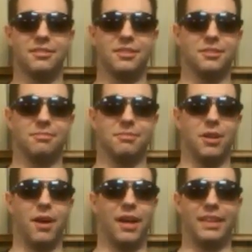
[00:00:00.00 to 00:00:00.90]
to you
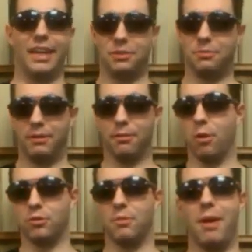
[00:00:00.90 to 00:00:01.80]
know, I think I speak for
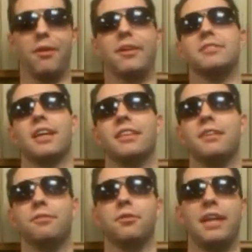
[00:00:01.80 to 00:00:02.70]
most Americans that
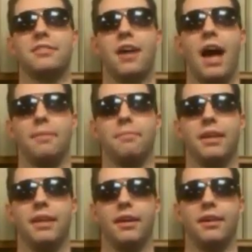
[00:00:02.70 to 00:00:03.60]
lived through that time.
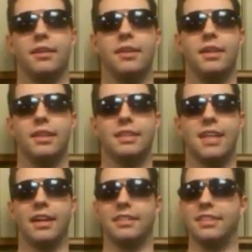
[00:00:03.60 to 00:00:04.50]
That uh, that's
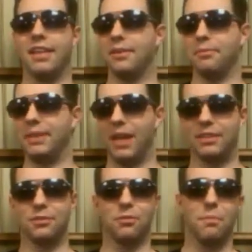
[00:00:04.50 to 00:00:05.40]
not a day that we
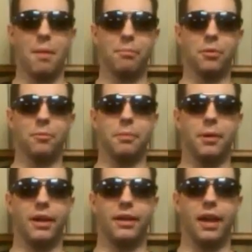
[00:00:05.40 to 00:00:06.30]
like to remember.
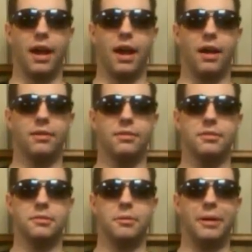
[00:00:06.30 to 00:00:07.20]
But uh,
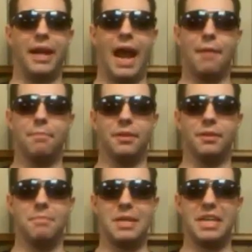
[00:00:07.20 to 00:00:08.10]
what happened
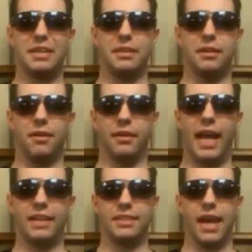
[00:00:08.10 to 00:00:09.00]
to me on
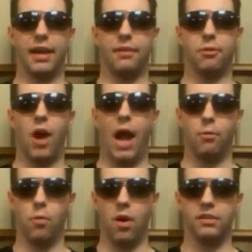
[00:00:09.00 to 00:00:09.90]
that day, where I
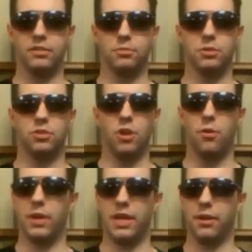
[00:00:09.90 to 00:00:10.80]
was, was
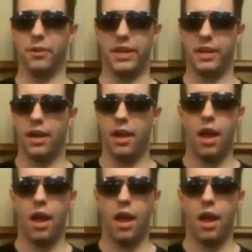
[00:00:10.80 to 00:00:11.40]
so eerie.